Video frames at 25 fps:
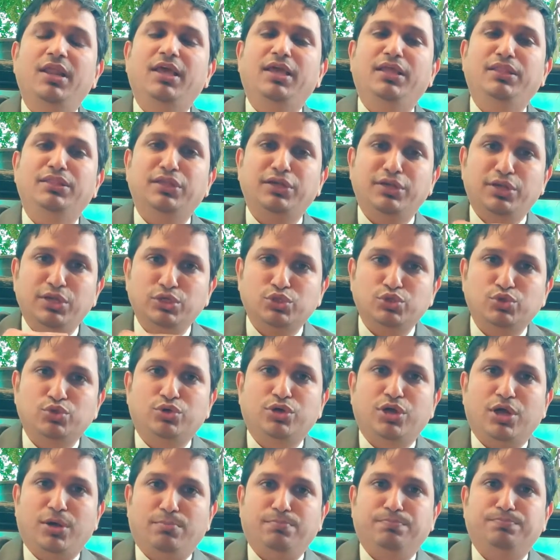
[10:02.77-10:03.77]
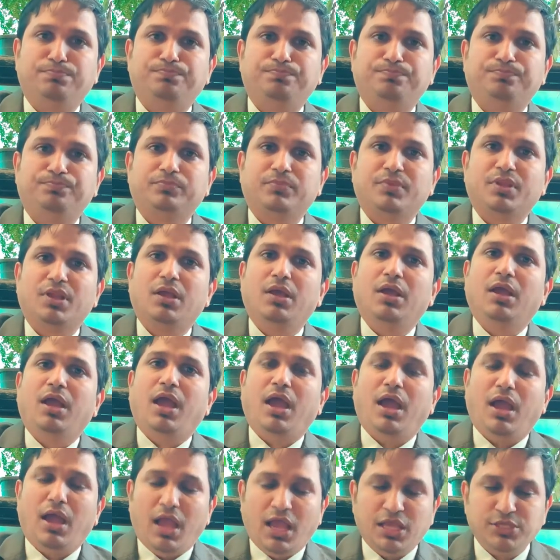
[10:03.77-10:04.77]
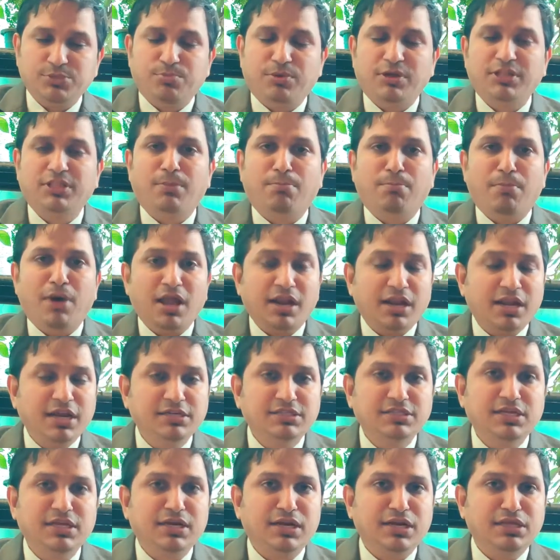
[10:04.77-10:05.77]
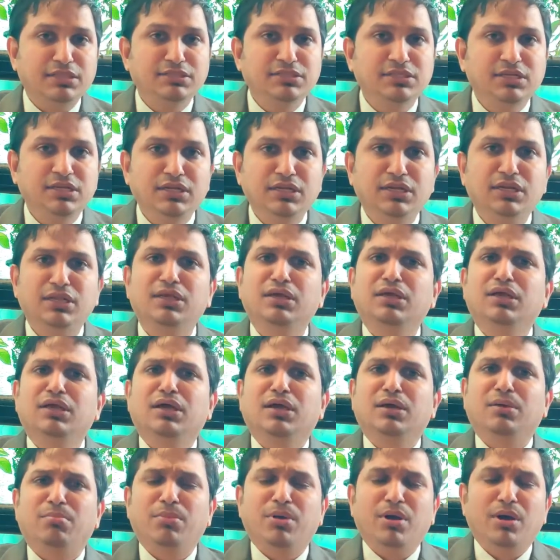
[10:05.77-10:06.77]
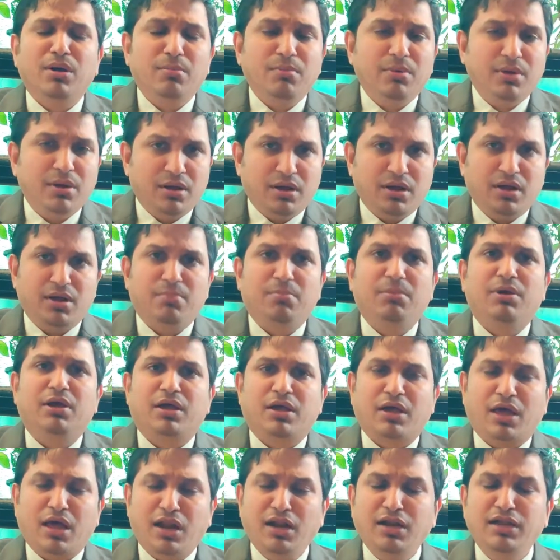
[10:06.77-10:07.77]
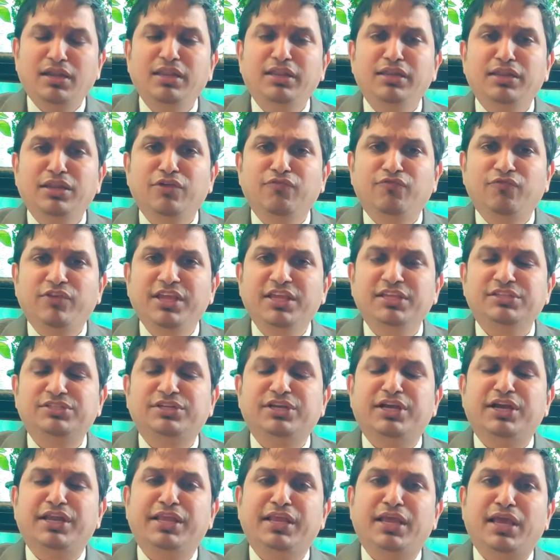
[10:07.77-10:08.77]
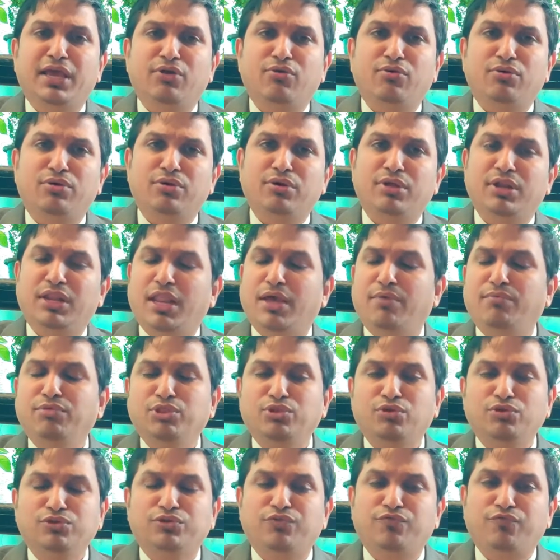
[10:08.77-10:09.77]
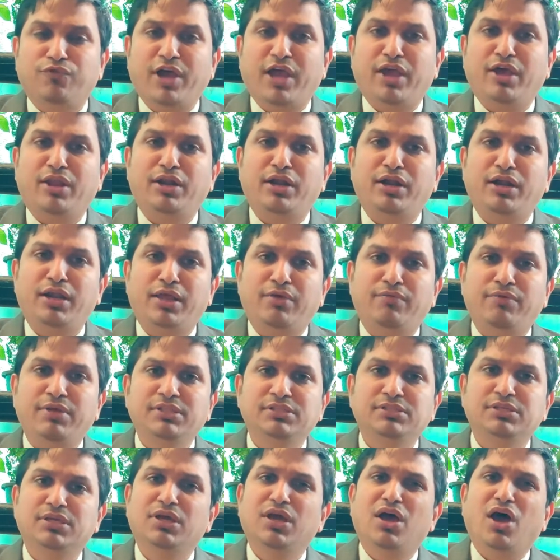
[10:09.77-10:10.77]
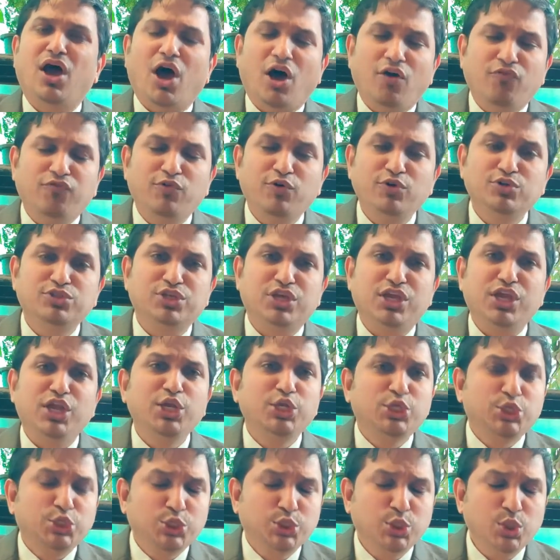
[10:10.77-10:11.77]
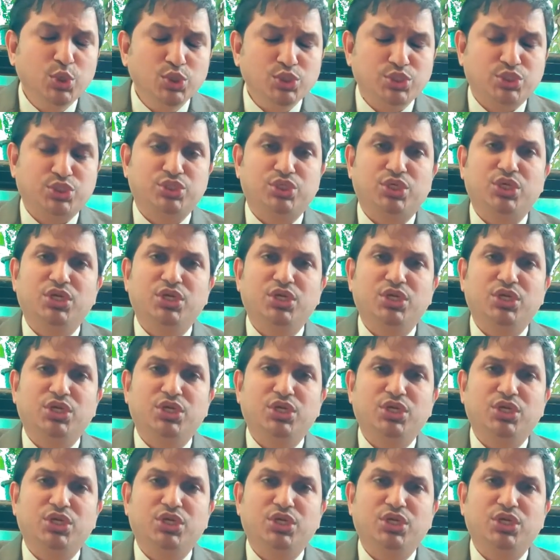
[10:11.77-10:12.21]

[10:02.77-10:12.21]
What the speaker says: the days to come. As per the markets are concerned, currently Nifty is trading around 11,500 levels. Of course, it shows